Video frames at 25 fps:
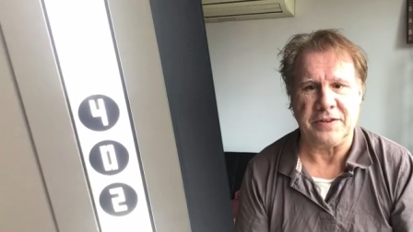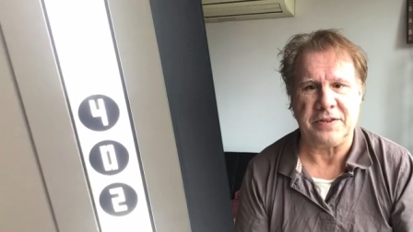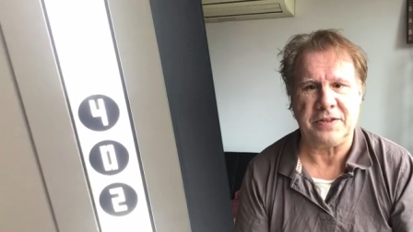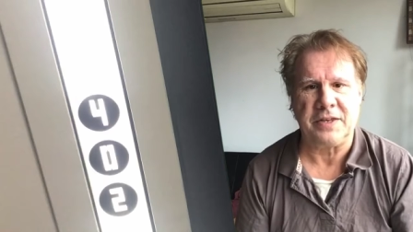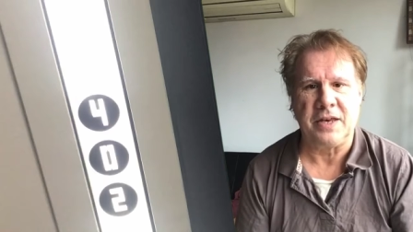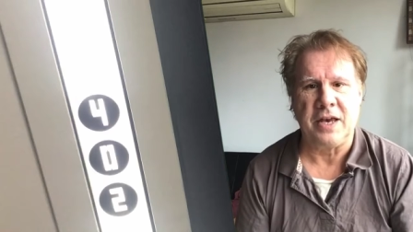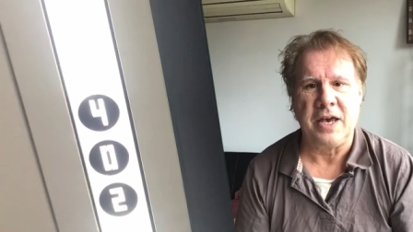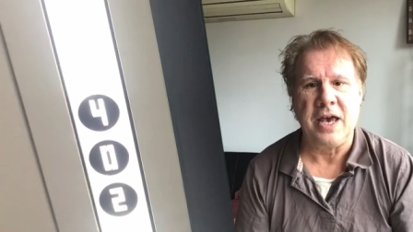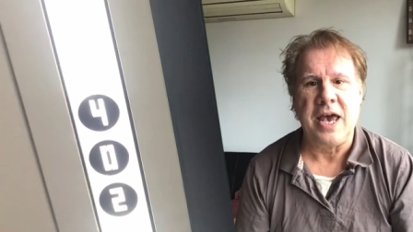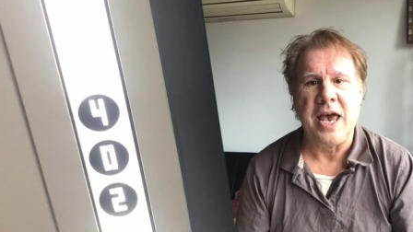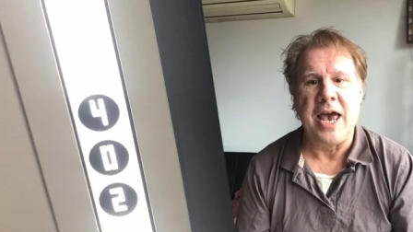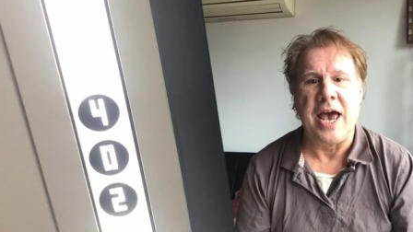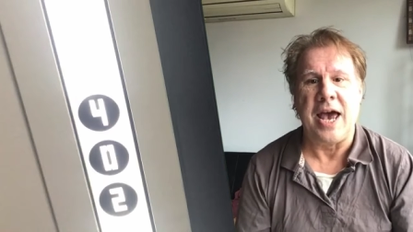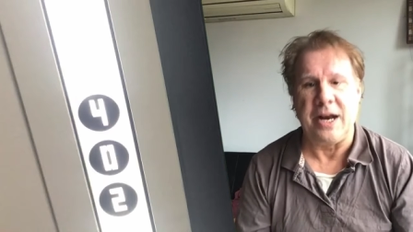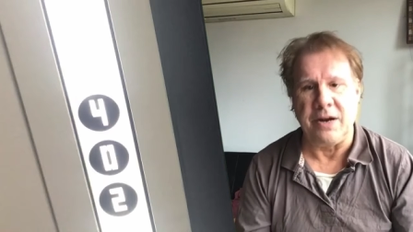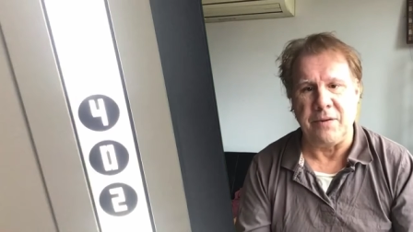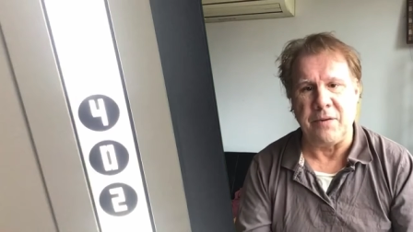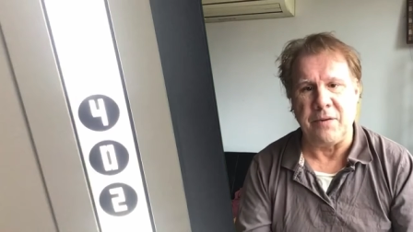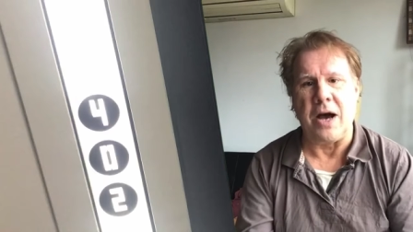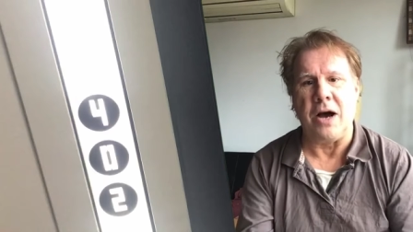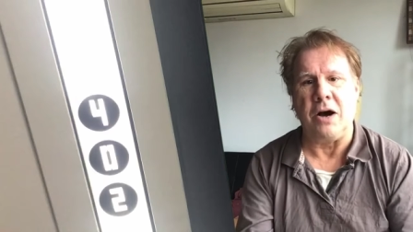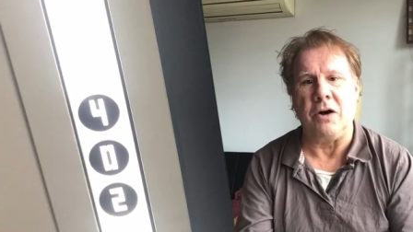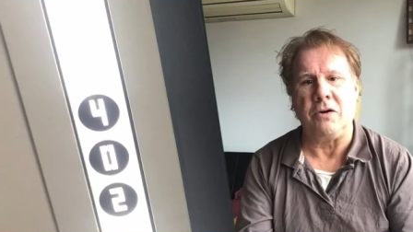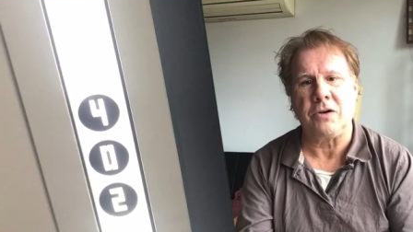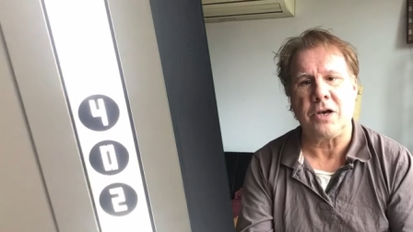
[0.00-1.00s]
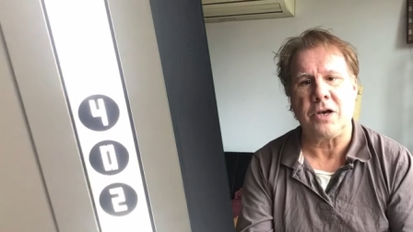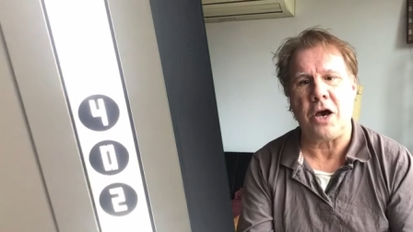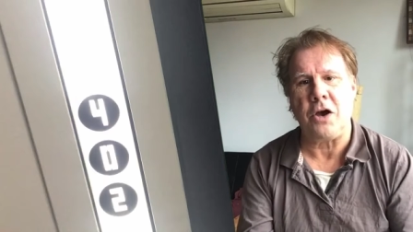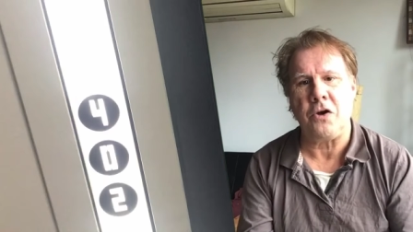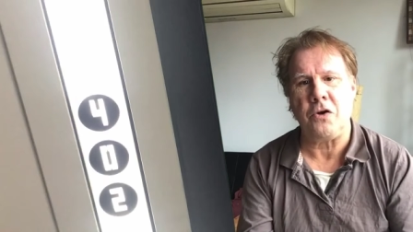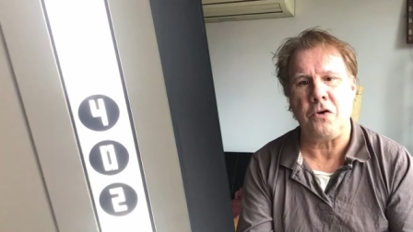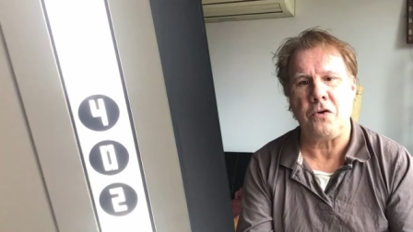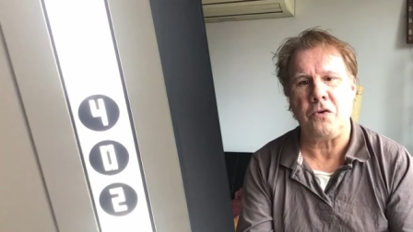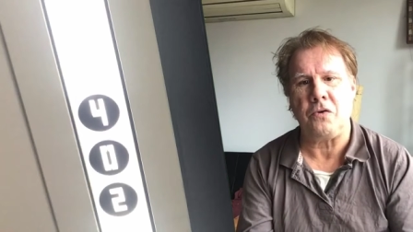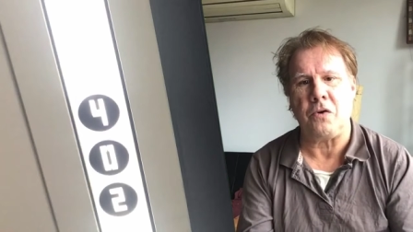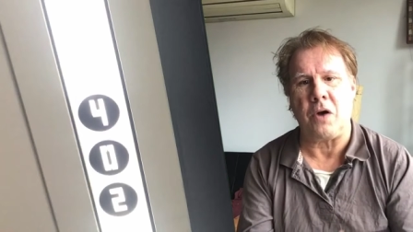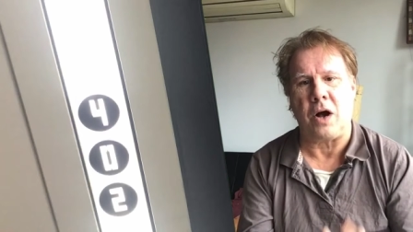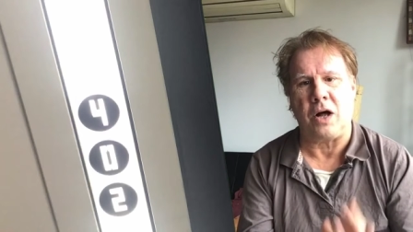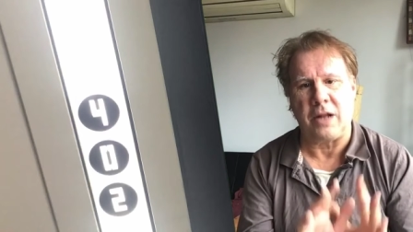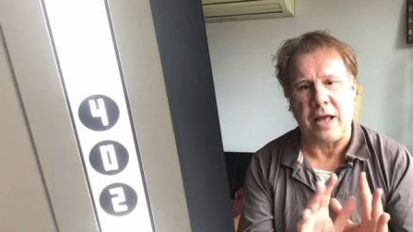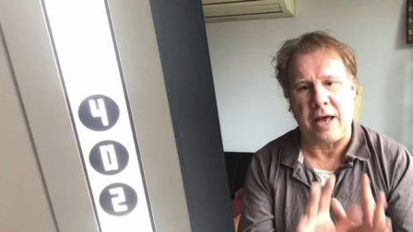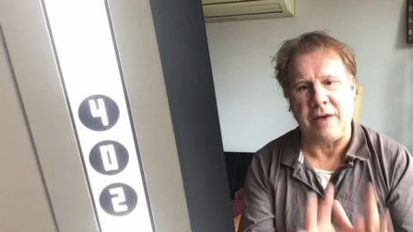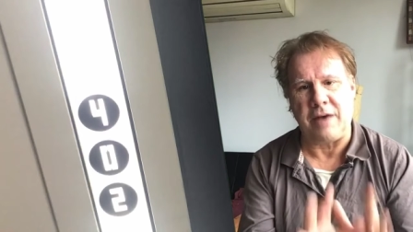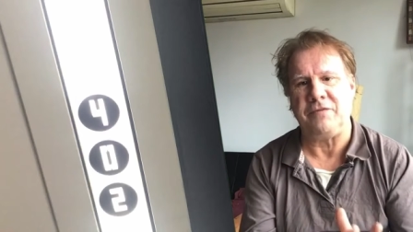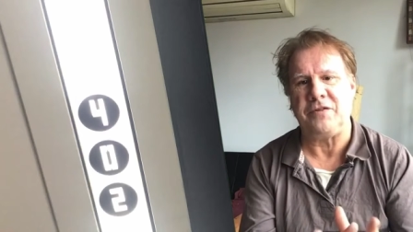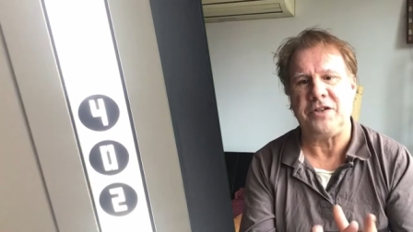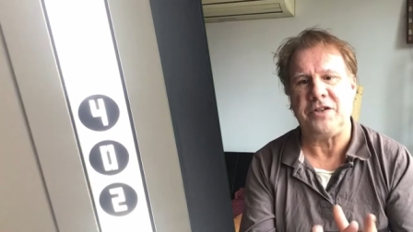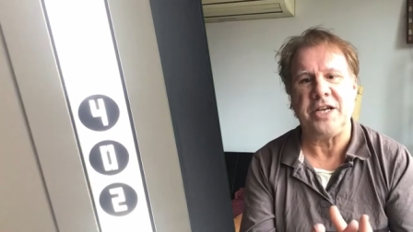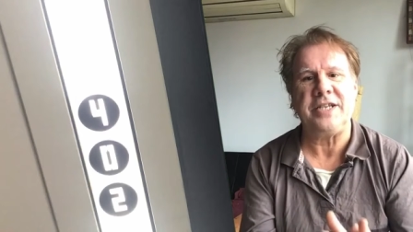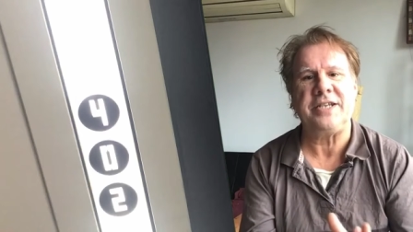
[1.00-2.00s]
this. Anyway, I'll
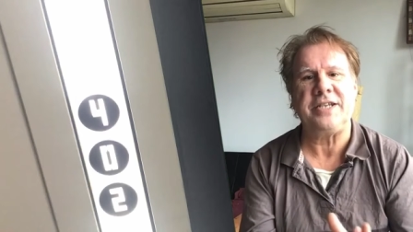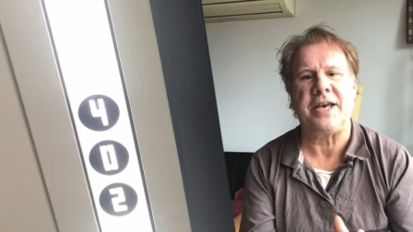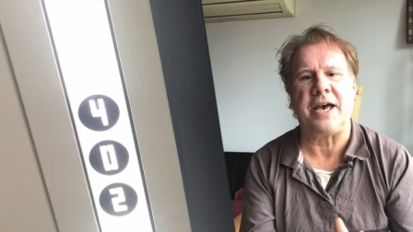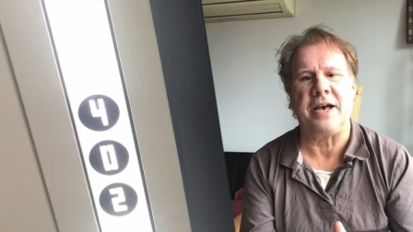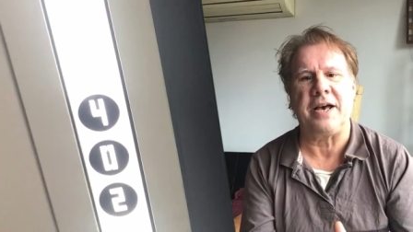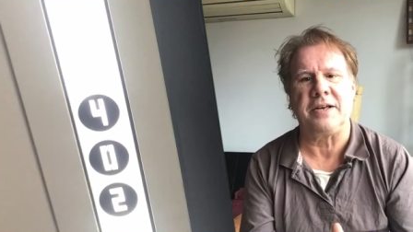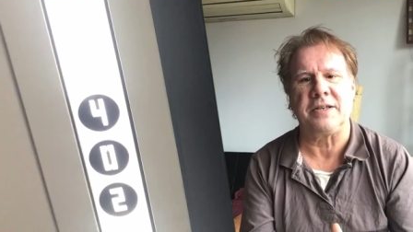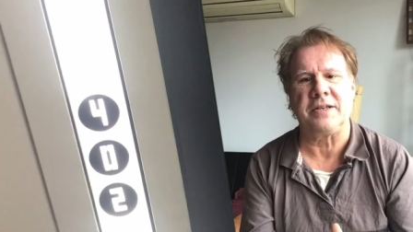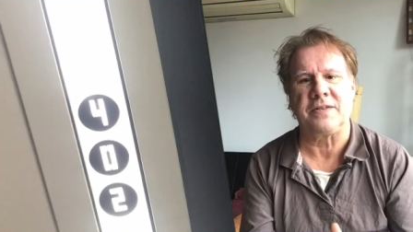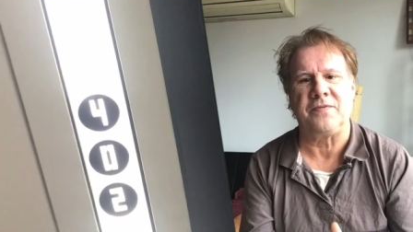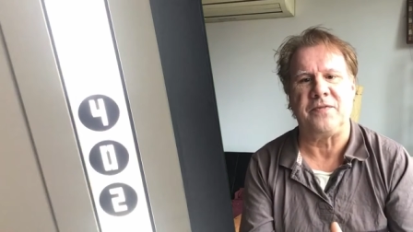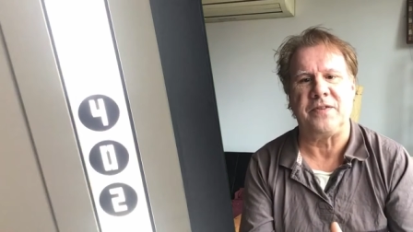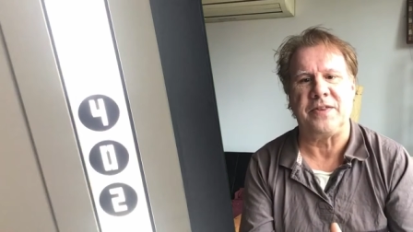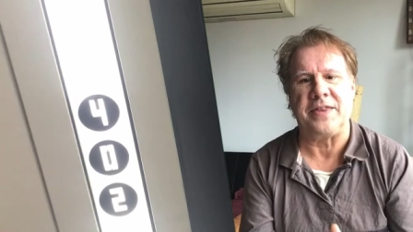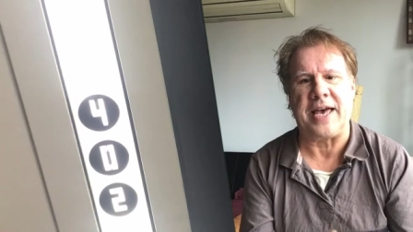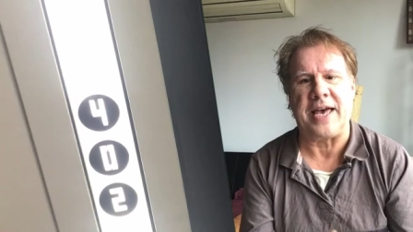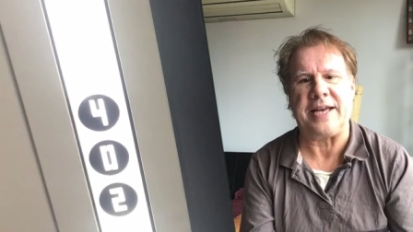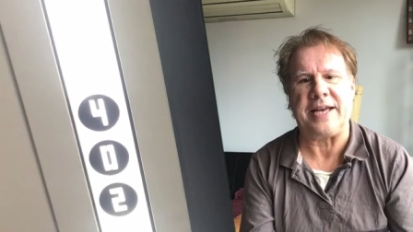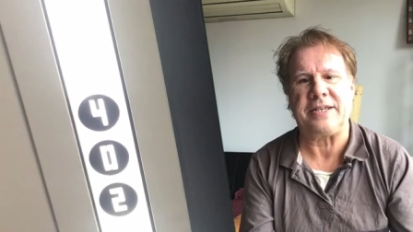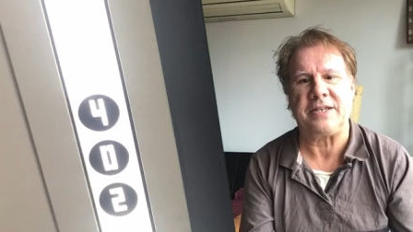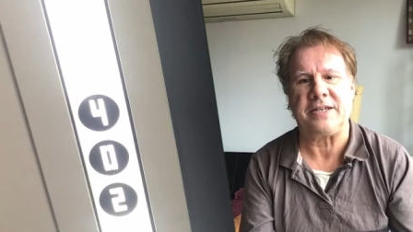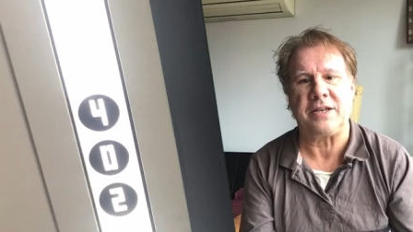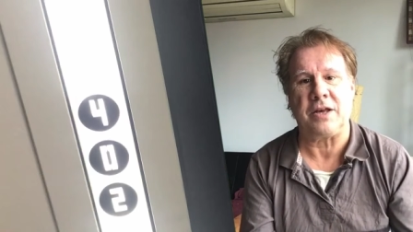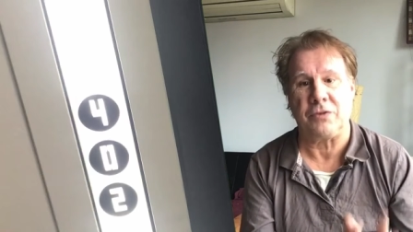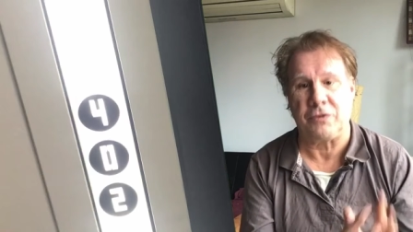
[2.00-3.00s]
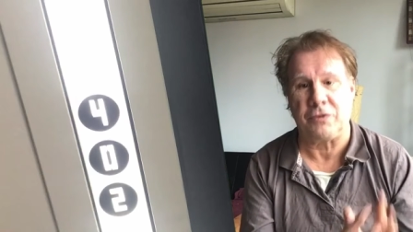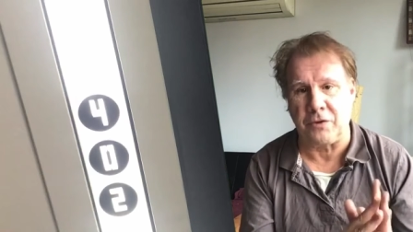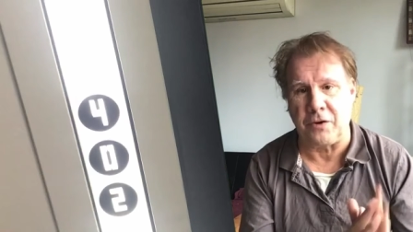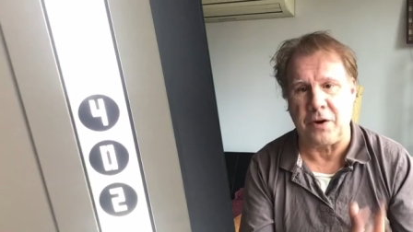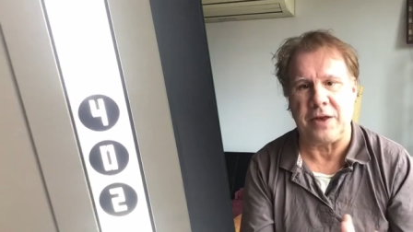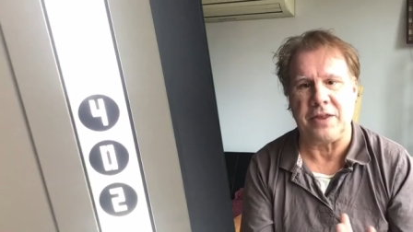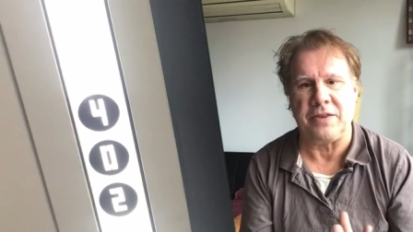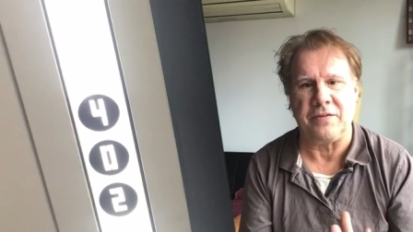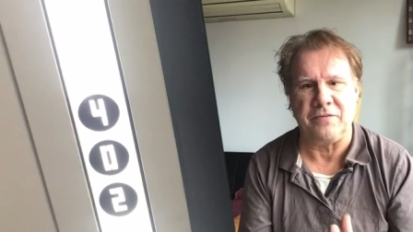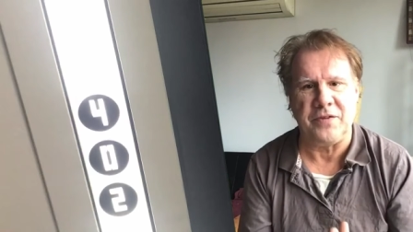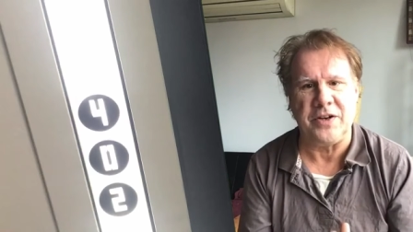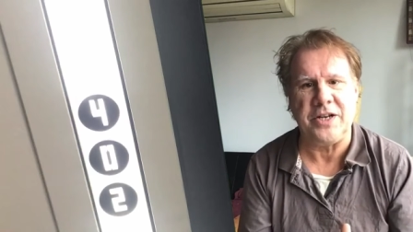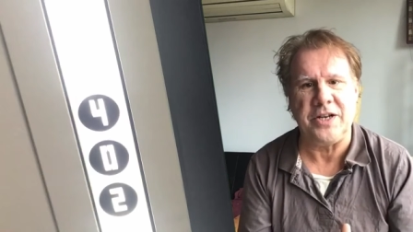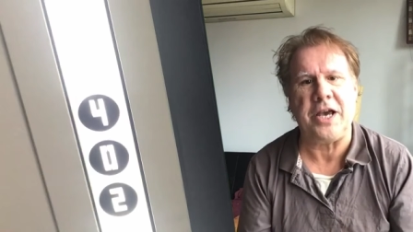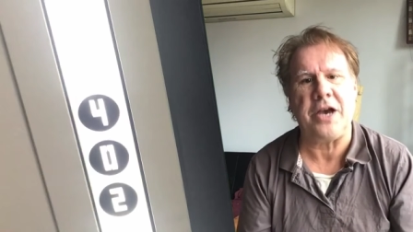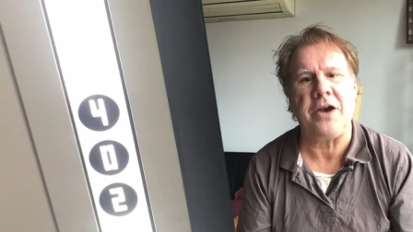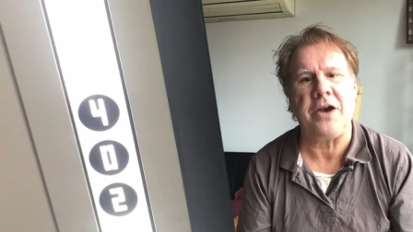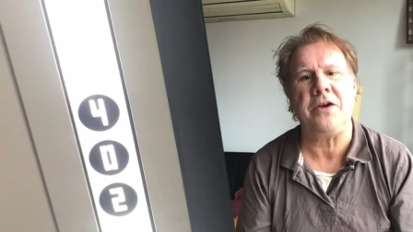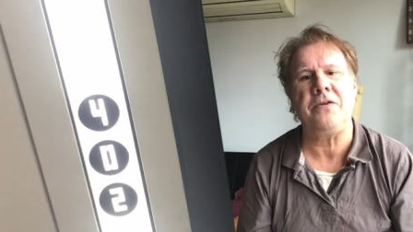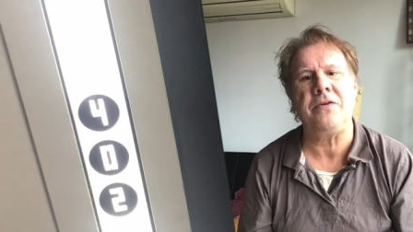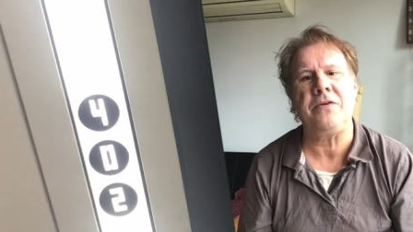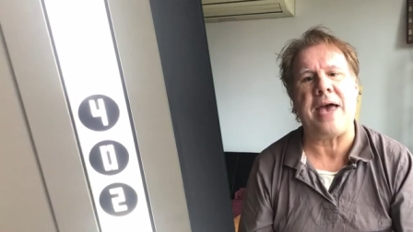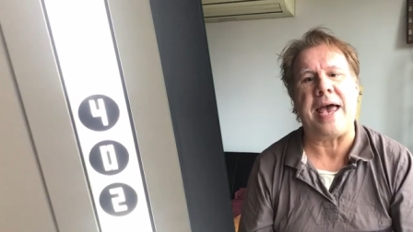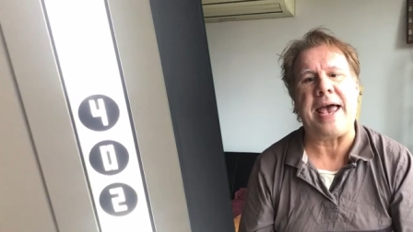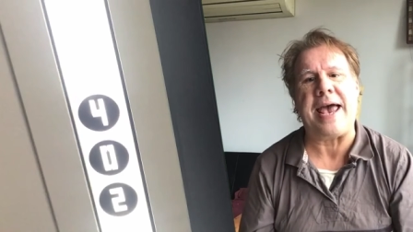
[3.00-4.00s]
have details for that throughout the
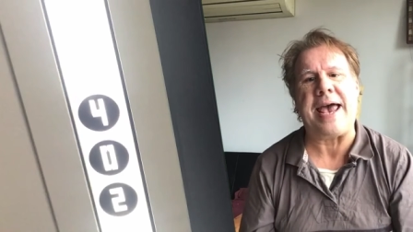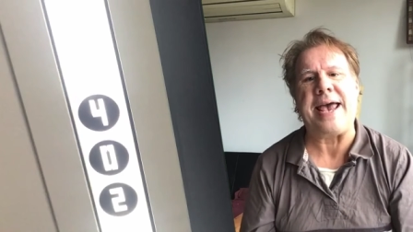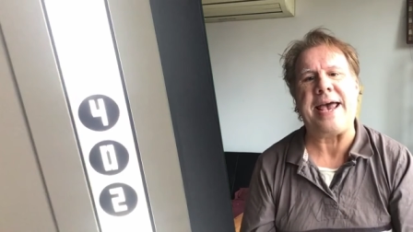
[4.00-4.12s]
video.